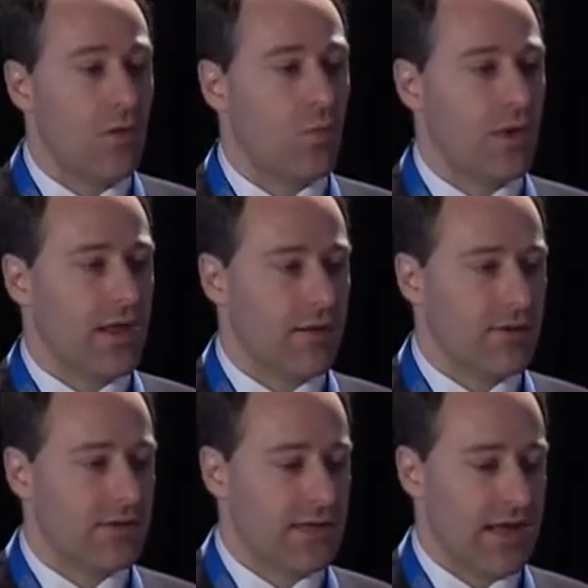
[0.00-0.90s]
We
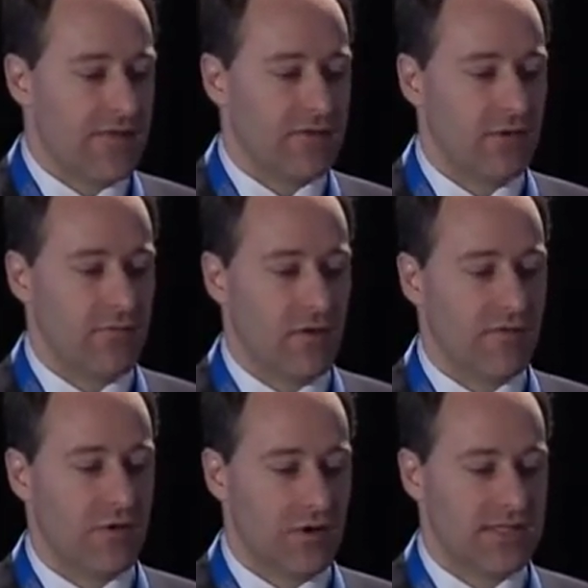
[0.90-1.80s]
have to
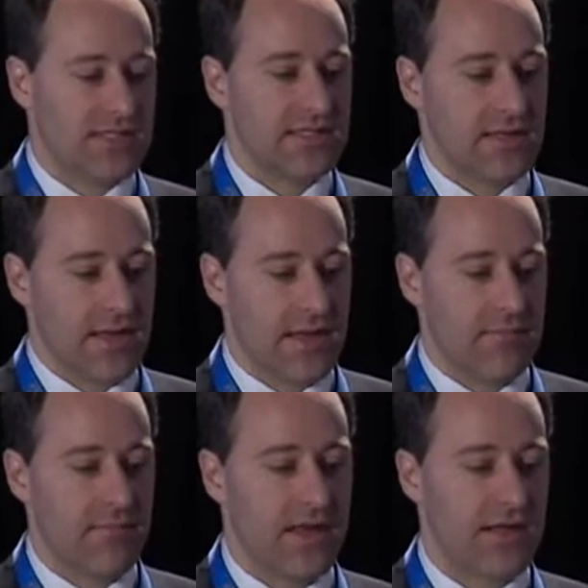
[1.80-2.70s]
involve costs
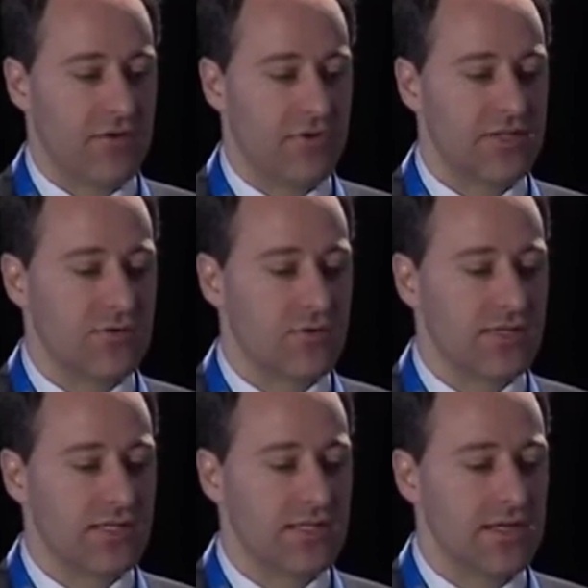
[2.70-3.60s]
and medical
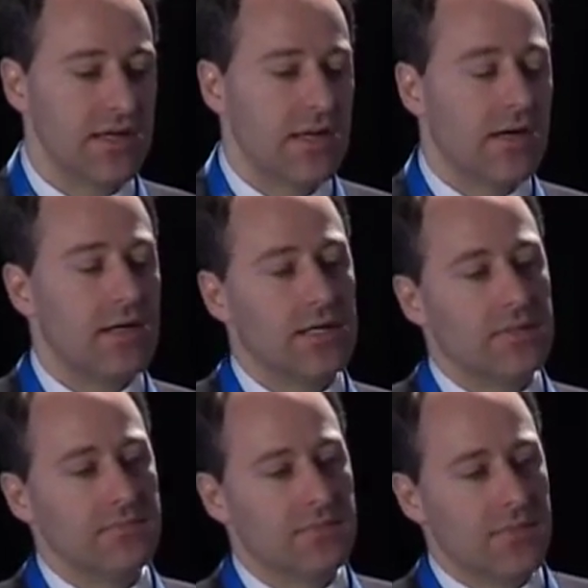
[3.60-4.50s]
resources
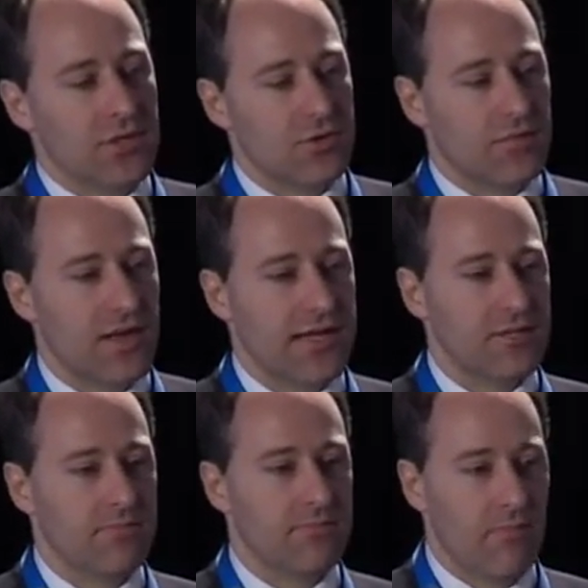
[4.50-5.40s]
to apply
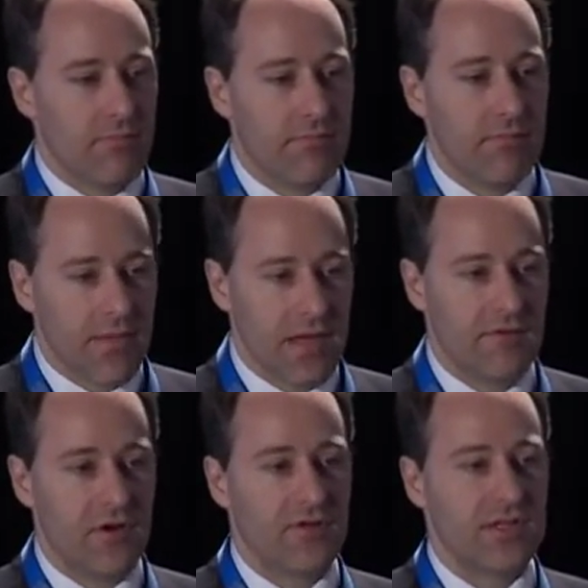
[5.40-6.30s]
to
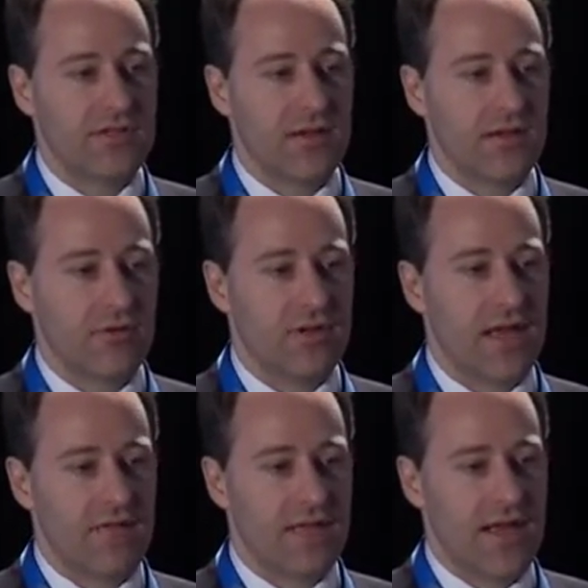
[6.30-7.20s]
individuals that don't
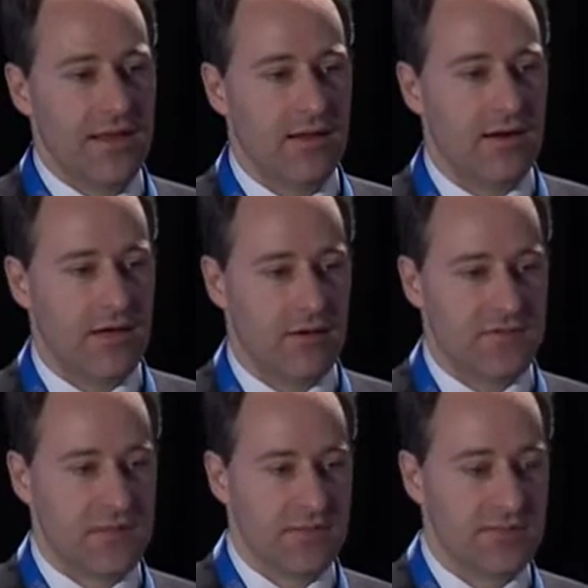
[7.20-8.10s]
have any kind of
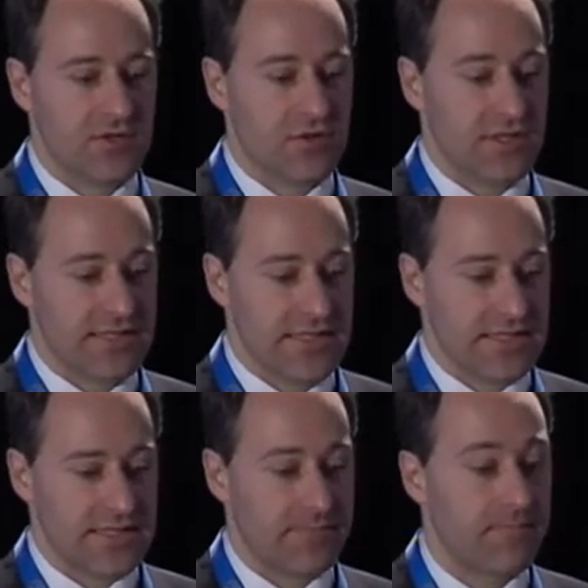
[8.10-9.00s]
symptoms or
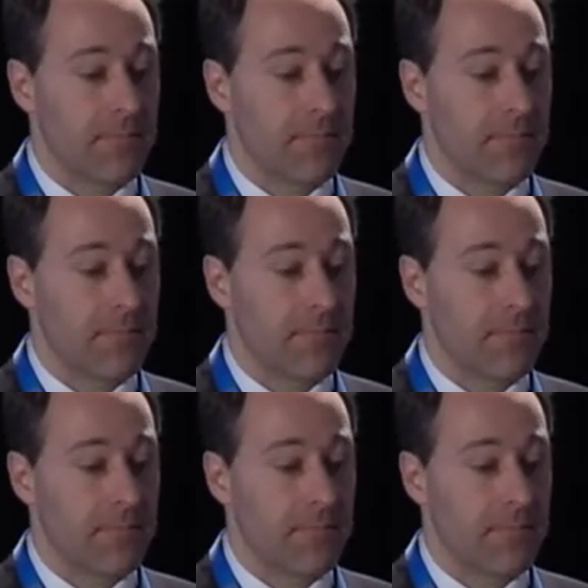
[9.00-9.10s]
diseases.